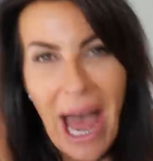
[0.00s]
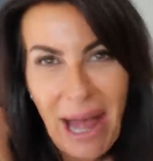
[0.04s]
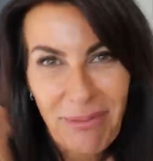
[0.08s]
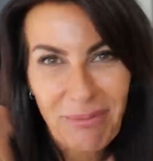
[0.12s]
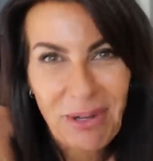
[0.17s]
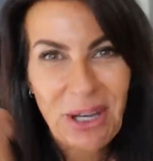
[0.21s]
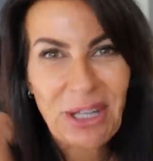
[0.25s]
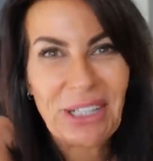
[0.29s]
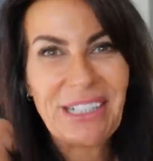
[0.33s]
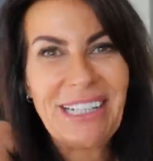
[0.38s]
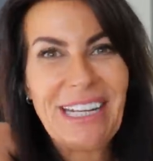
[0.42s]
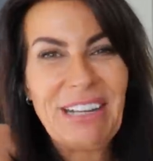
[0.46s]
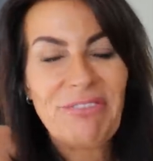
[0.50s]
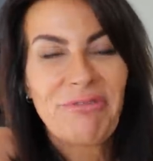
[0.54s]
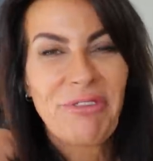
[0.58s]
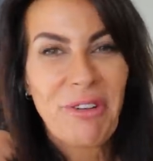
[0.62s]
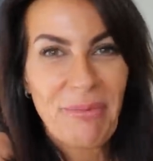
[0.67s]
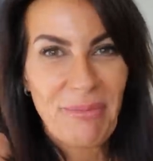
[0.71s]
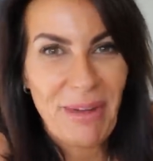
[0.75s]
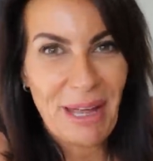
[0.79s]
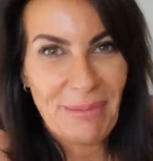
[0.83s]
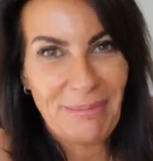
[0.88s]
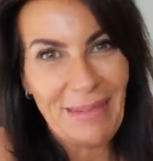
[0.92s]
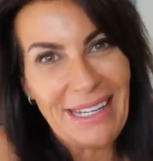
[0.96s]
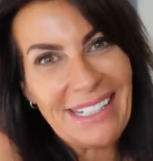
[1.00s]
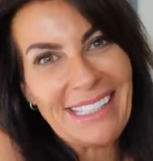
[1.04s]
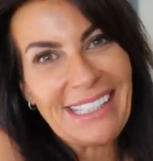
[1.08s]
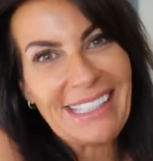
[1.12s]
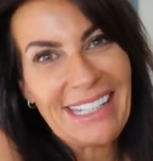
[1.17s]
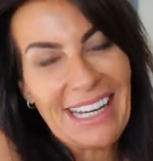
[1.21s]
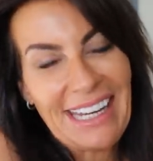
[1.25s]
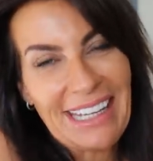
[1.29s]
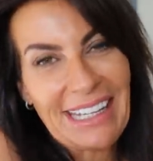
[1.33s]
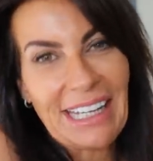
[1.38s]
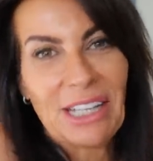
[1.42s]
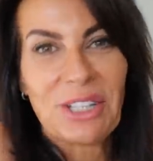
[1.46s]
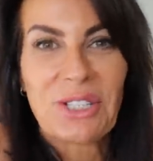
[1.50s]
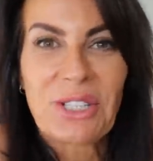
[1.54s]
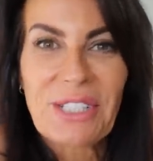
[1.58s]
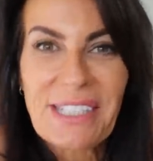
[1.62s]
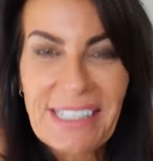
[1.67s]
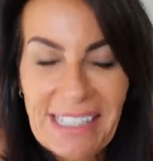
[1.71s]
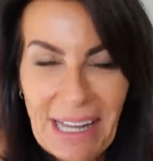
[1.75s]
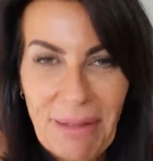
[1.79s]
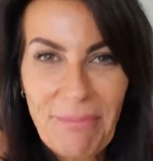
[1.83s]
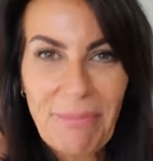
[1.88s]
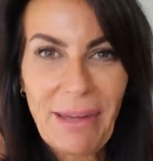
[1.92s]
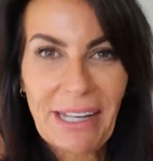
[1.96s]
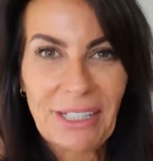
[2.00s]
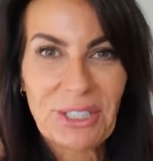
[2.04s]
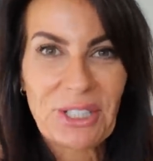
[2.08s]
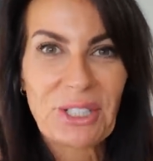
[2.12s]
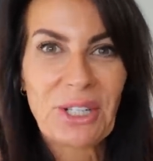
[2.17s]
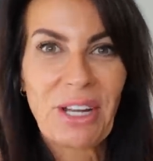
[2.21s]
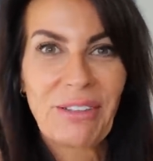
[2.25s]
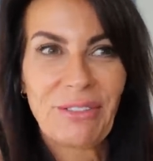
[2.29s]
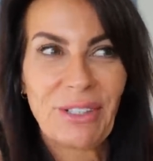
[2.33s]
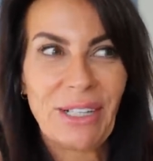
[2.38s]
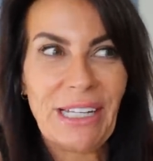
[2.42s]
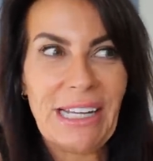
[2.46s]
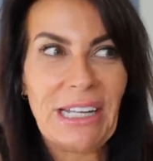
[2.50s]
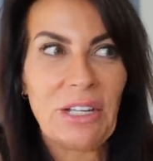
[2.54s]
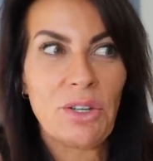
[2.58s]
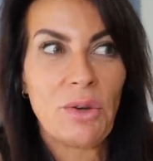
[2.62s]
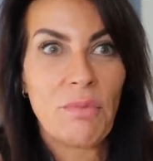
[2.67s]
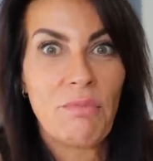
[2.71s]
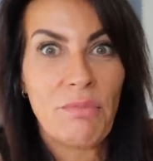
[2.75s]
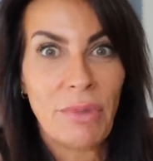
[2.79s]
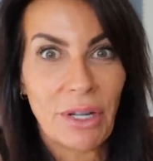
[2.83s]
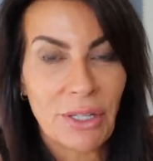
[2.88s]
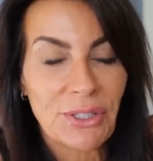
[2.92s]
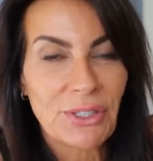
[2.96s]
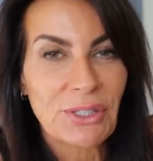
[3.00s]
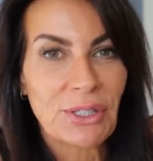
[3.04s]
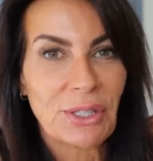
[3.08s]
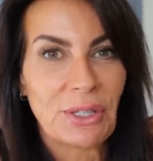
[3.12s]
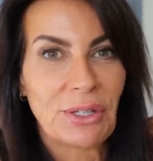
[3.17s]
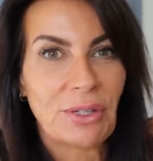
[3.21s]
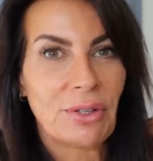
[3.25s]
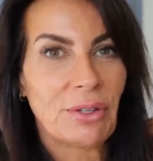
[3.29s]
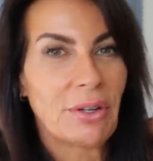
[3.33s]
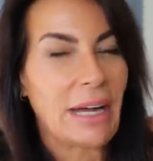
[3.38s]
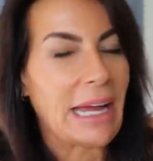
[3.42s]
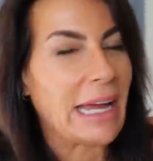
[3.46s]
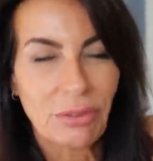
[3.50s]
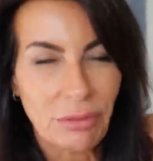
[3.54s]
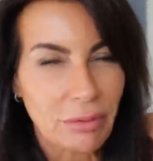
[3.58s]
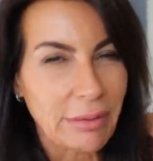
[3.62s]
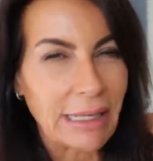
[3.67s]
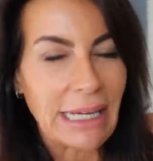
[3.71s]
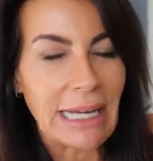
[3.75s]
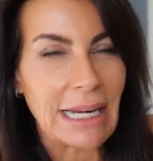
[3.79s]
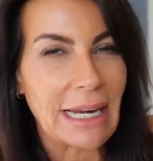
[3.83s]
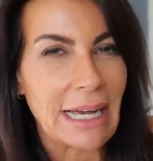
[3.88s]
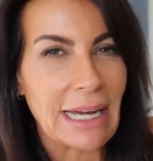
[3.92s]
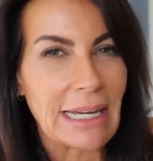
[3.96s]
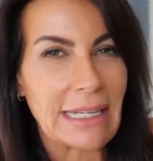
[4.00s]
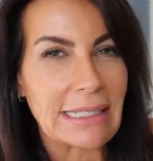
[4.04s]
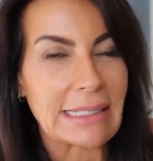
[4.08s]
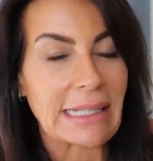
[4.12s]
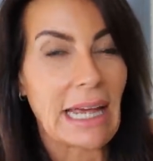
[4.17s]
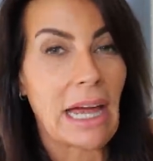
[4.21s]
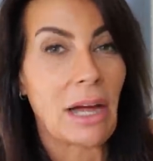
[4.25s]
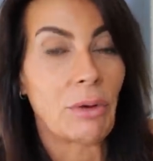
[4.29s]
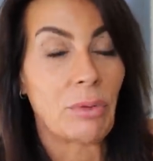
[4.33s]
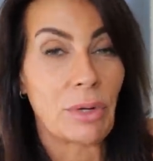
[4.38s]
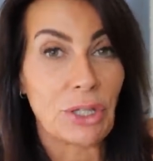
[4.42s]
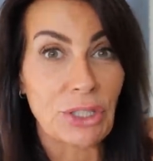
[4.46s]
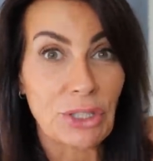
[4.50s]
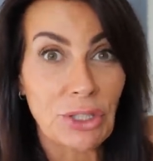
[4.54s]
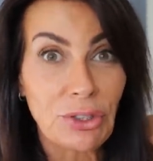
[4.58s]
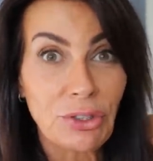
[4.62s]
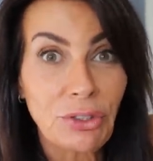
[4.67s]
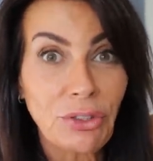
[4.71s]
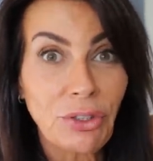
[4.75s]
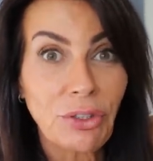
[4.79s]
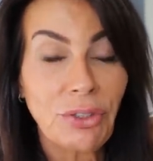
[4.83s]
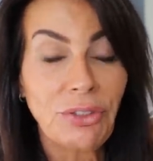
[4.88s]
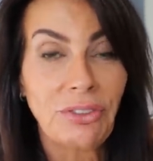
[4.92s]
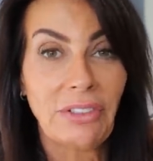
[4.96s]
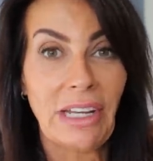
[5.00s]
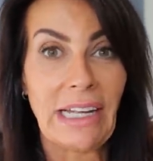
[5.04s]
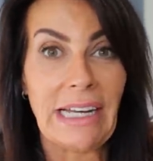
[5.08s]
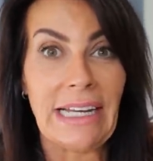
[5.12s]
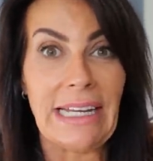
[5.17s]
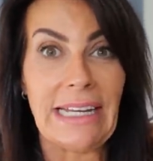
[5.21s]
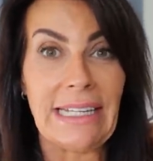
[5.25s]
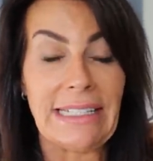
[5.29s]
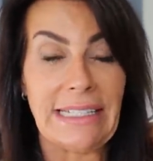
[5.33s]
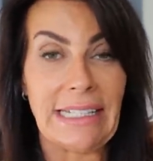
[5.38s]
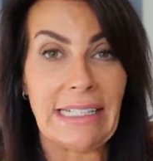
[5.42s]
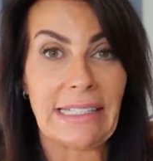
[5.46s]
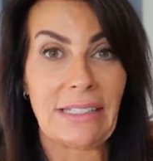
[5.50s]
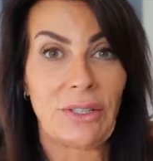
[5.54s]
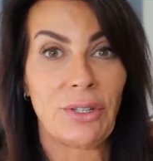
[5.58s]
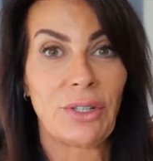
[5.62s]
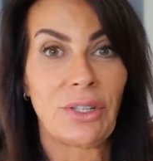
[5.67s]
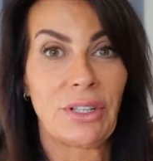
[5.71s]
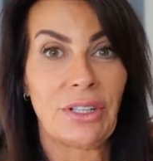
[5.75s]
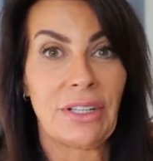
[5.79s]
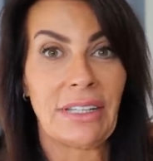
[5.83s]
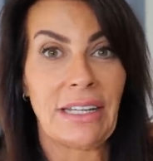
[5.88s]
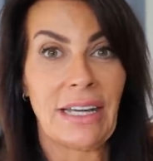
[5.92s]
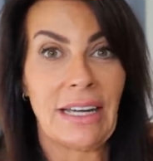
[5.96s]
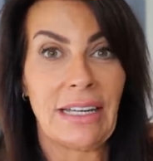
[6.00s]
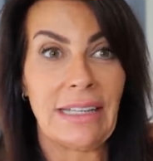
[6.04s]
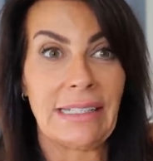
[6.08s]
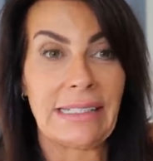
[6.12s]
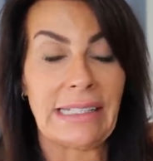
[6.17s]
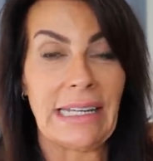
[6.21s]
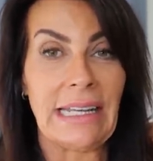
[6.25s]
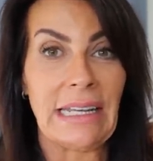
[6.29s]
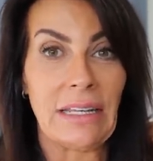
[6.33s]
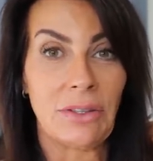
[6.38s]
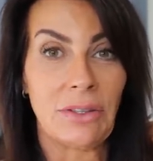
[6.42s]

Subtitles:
I'm learning from my mistake. I just came back traveling a month ago to realize I was totally disorganized